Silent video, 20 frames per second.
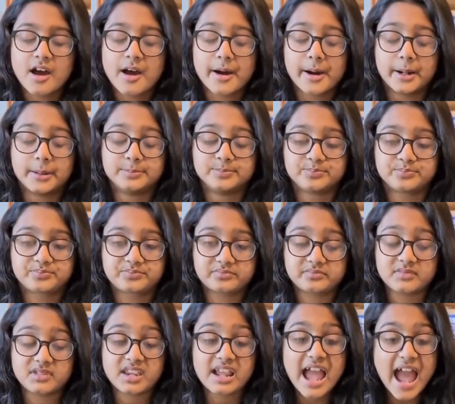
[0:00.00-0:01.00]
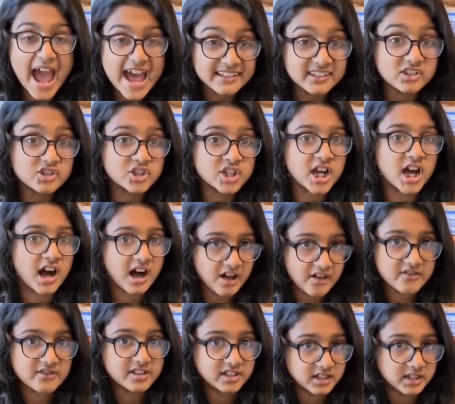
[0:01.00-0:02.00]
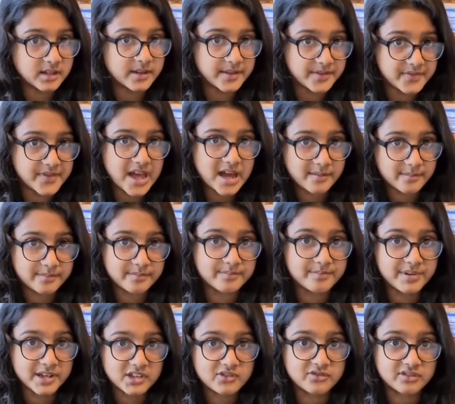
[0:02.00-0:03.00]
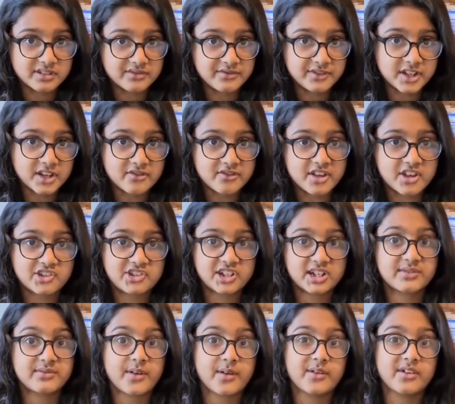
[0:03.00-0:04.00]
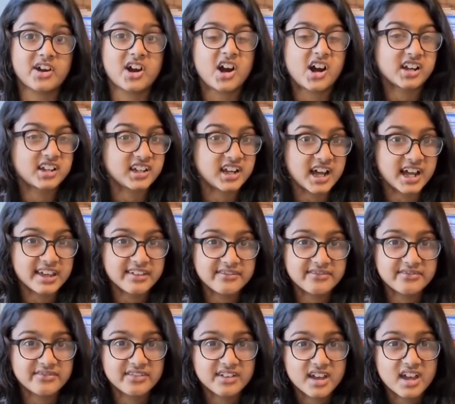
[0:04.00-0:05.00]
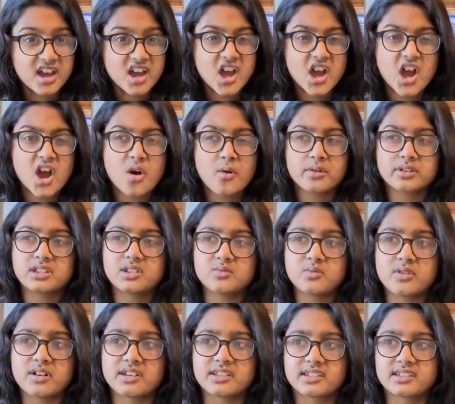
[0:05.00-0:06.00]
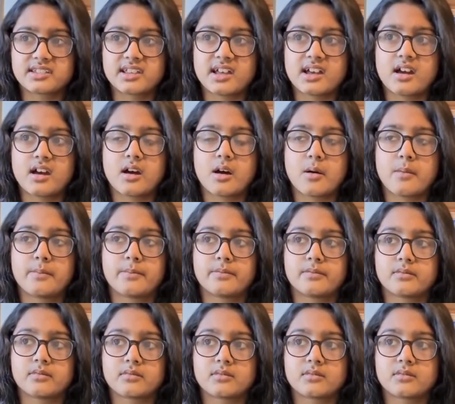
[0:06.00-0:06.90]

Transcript: as a child, that Beatrice Vio there, she had a very hard life. What it was is that